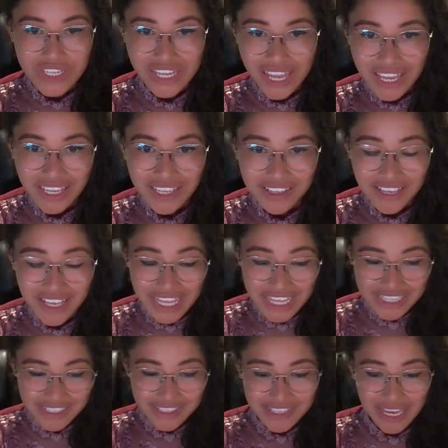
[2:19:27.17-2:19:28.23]
Okay.
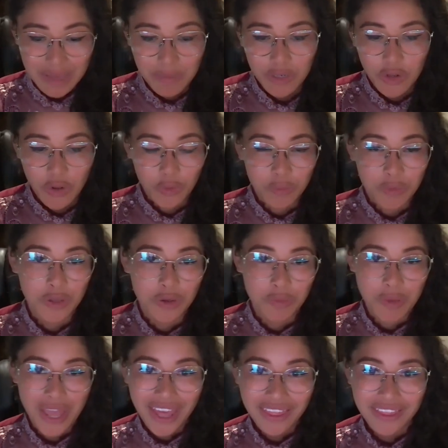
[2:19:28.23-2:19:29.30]
It's the same in
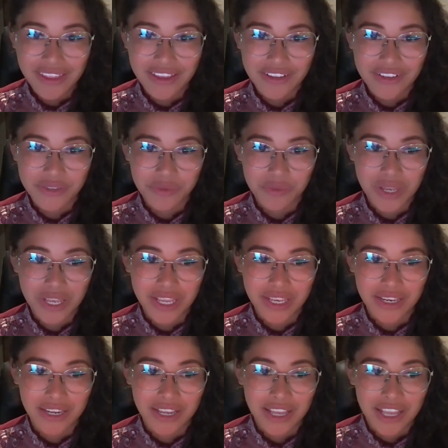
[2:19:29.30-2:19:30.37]
homeopathics
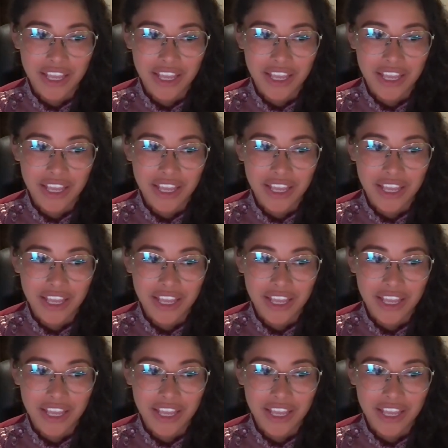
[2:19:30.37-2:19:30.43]
when